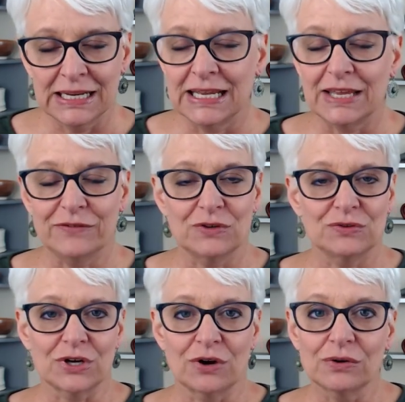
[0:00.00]
If you
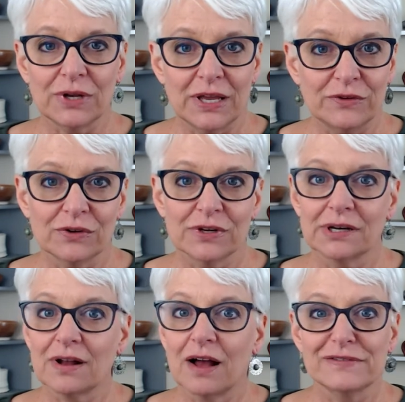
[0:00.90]
don't, if you're in an
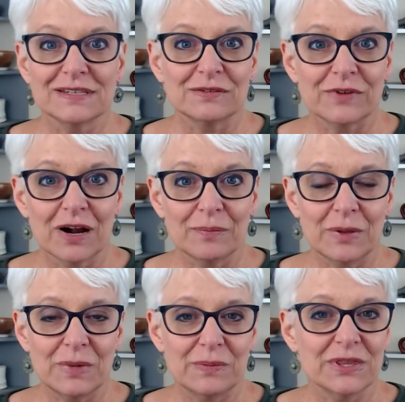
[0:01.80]
office environment,
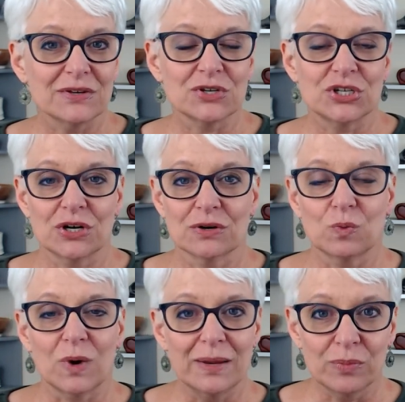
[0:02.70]
maybe there's a shared
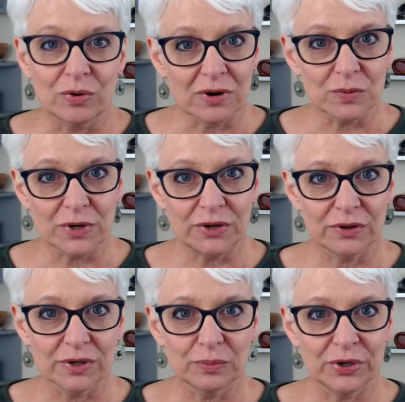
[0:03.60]
whiteboard where you
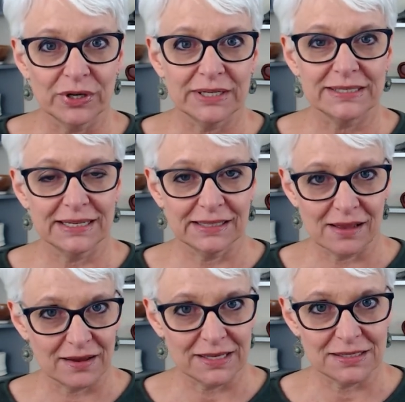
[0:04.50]
can put
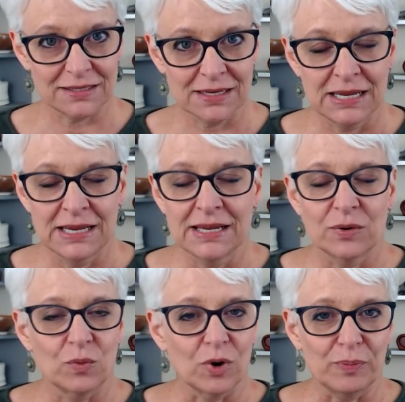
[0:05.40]
deadlines
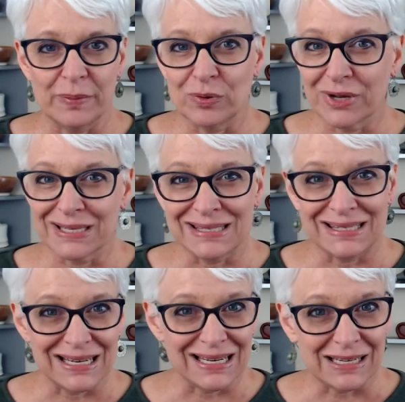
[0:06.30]
where people can
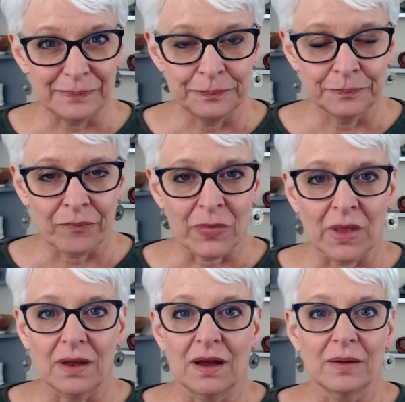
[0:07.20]
see it.
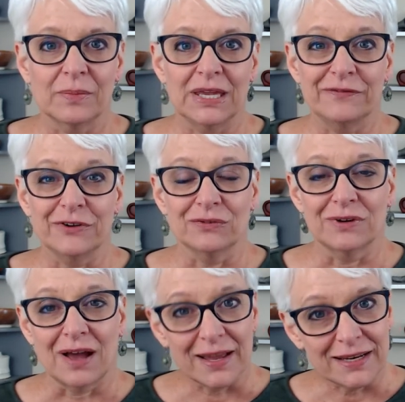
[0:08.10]
If you're
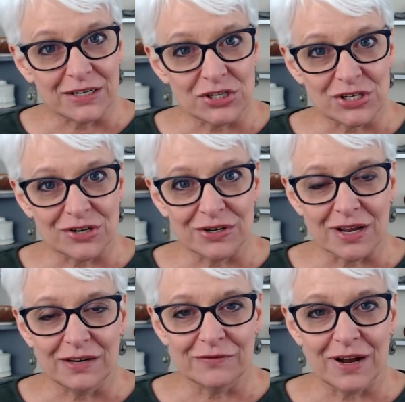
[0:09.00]
not in a shared
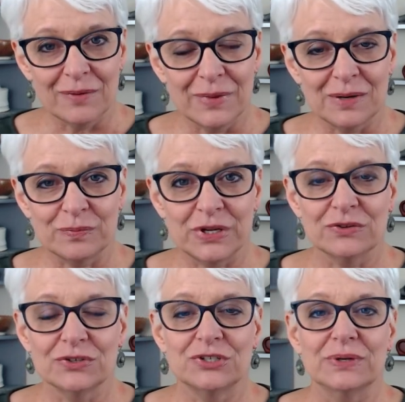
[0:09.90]
environment, but you're
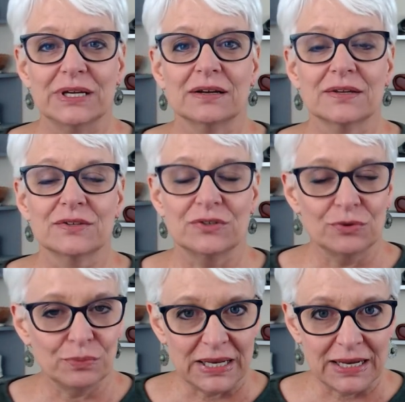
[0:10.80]
doing
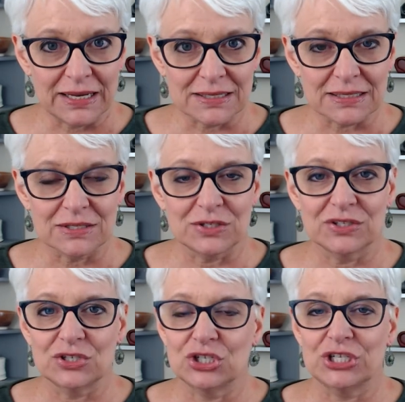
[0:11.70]
Zoom
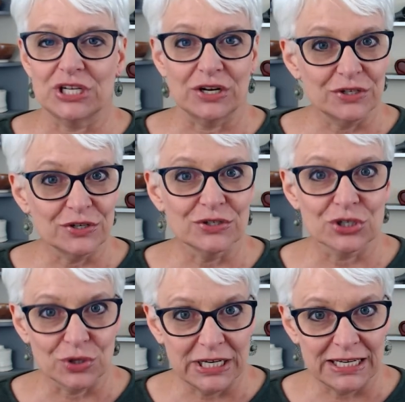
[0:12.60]
meetings, share your
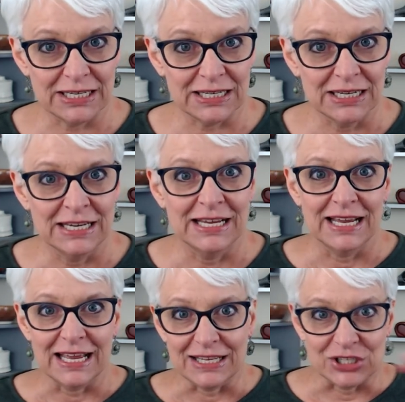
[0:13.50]
screen
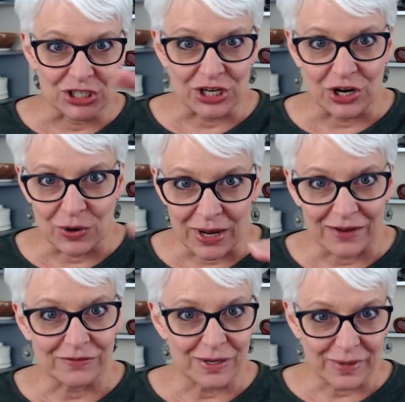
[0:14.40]
and show
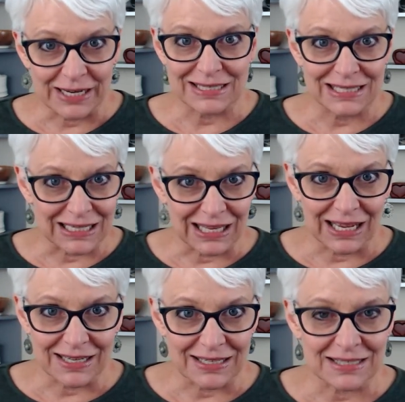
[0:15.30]
everybody's
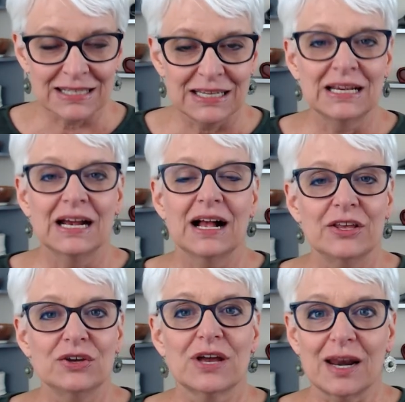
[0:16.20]
deadlines.
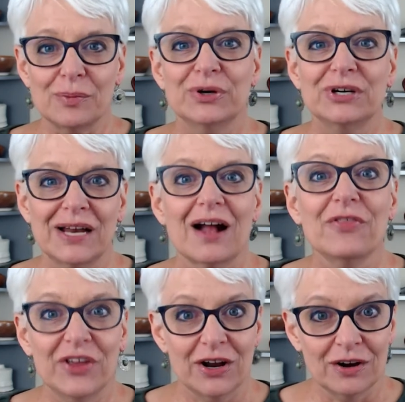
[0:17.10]
You got to put it out
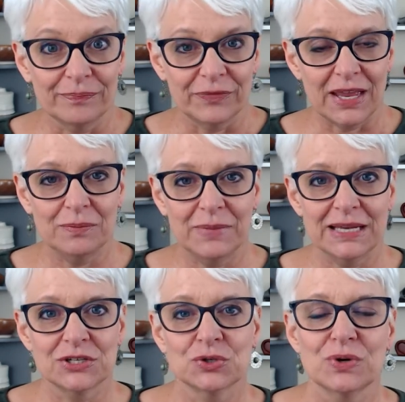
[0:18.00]
there and make
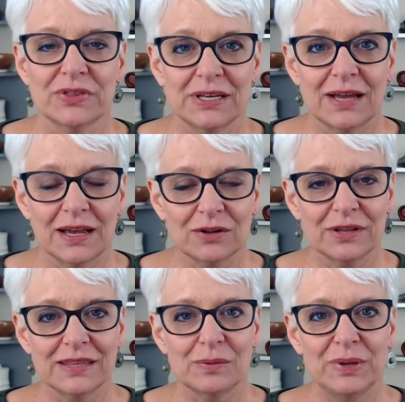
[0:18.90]
sure that not only
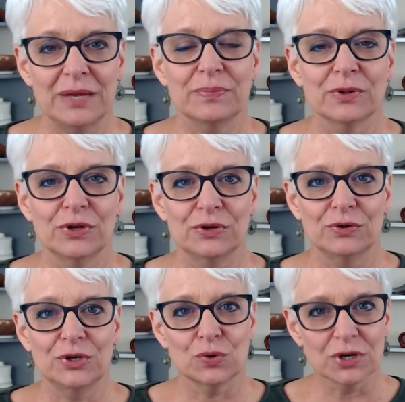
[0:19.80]
the people who
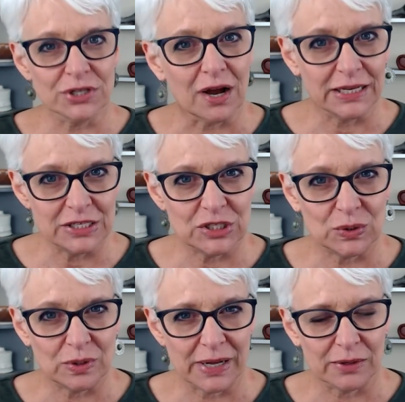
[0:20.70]
you're talking to
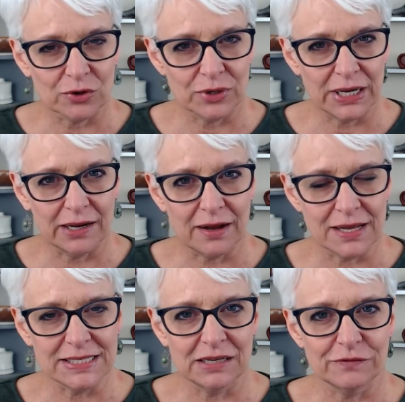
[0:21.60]
about creating
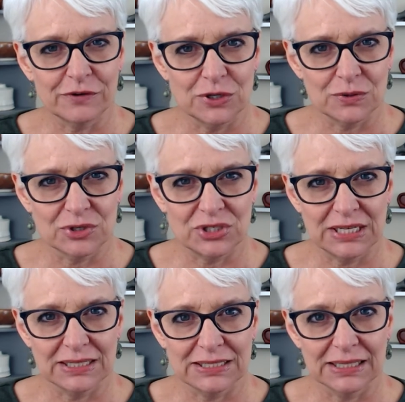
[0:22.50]
content for you are seeing
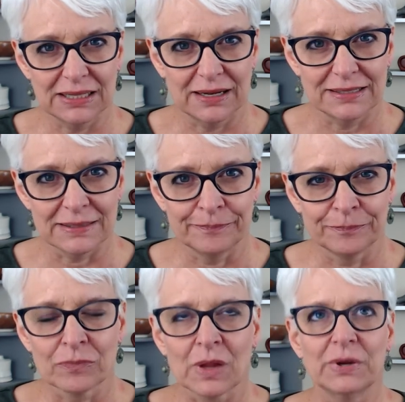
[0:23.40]
the deadlines,
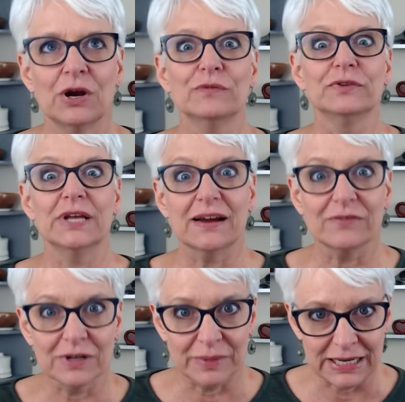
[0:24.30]
but hopefully
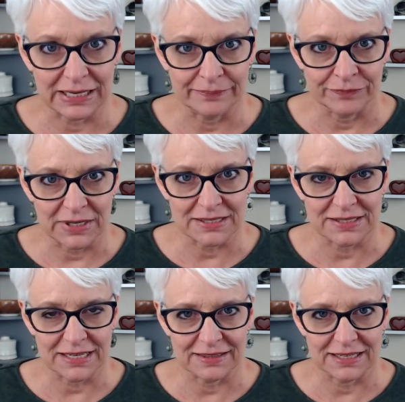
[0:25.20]
everybody is
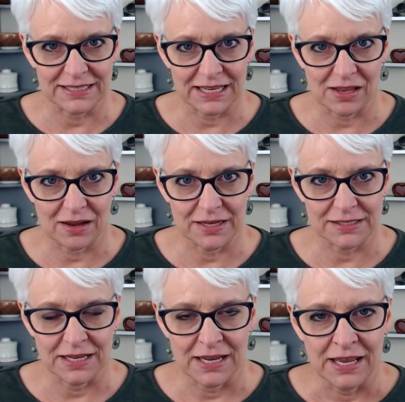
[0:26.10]
seeing the deadlines.
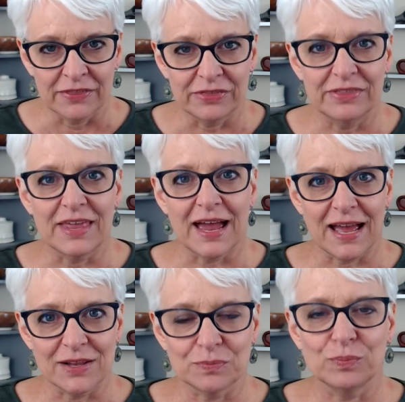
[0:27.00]

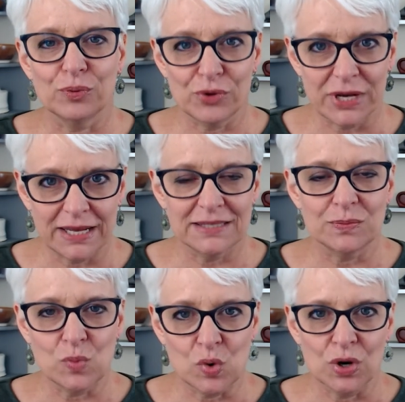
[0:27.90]
That breeds
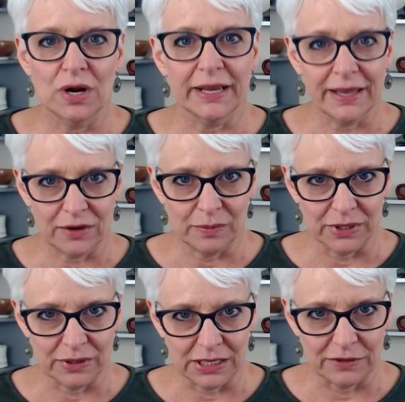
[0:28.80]
more
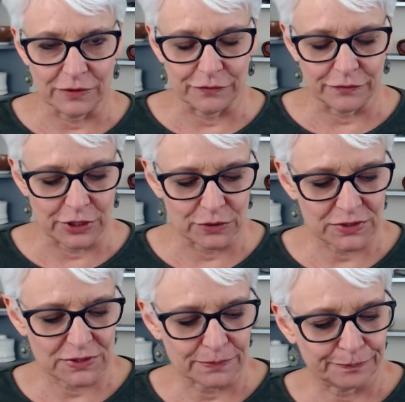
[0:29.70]
accountability for
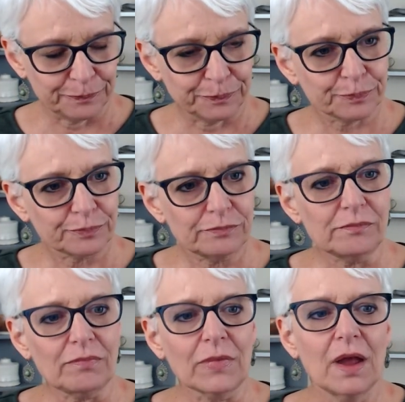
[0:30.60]
folks.
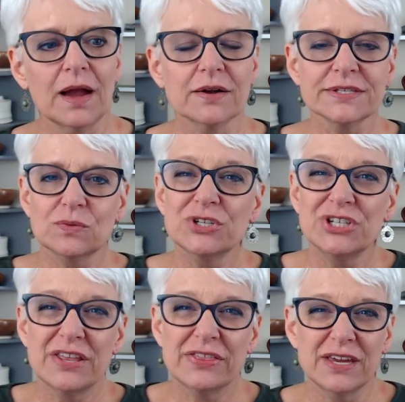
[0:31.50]
I also want you
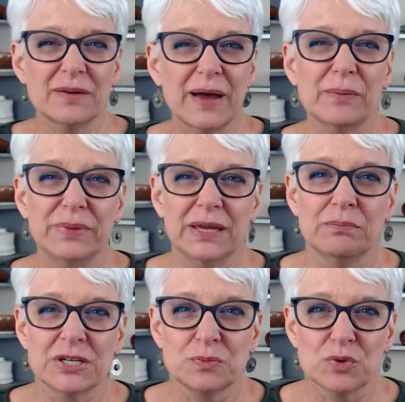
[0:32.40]
to think about being
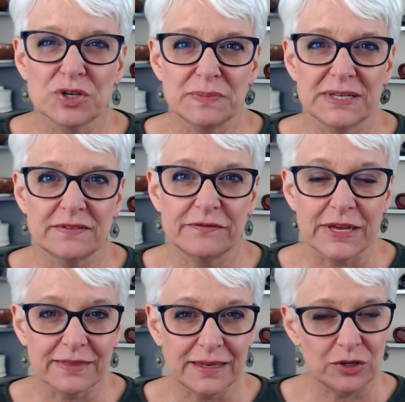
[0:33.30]
much more
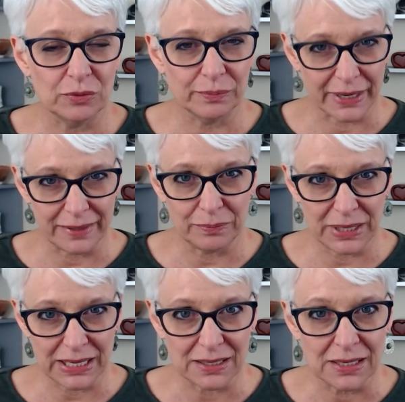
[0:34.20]
specific than you might
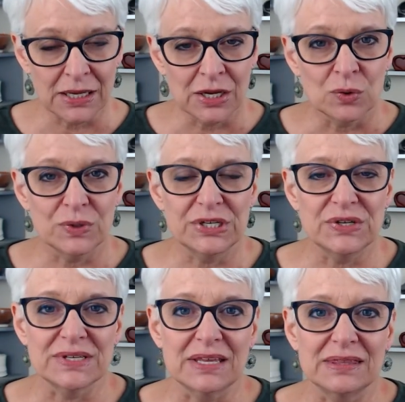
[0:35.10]
be when you
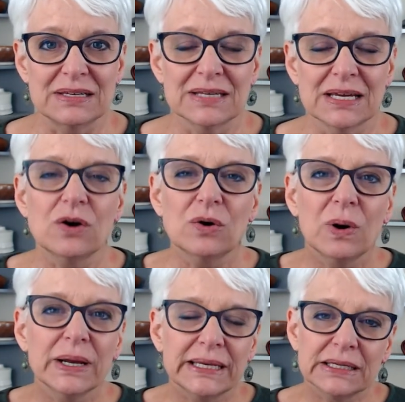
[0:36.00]
say things like, oh,
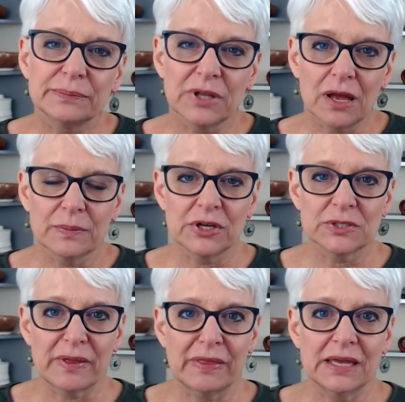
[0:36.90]
I need a blog post
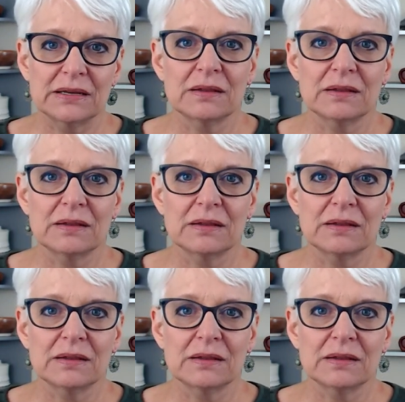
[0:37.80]
by the end of the